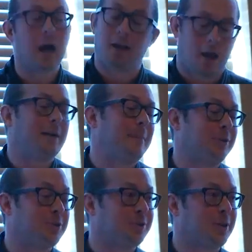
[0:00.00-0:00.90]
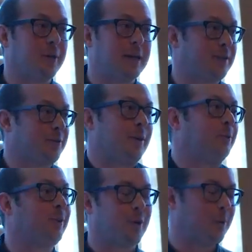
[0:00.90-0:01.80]
I imagine so, yes.
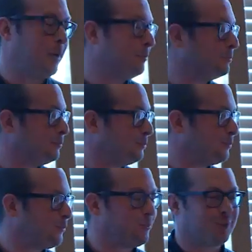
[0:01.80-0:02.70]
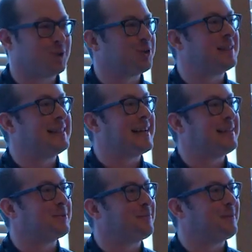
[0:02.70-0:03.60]
No silly
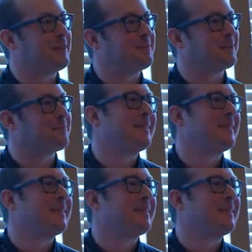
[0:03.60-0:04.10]
games on Facebook.